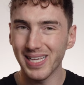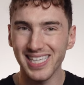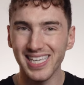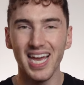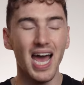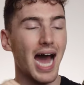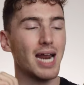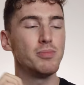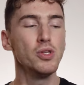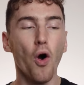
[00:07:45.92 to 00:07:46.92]
busy
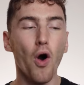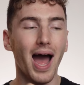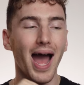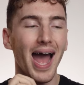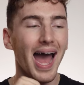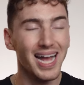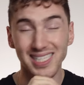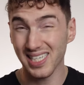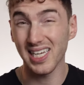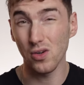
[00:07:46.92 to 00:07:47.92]
and I'm not
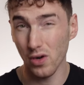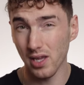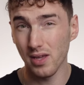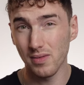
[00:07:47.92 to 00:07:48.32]
as keen on it.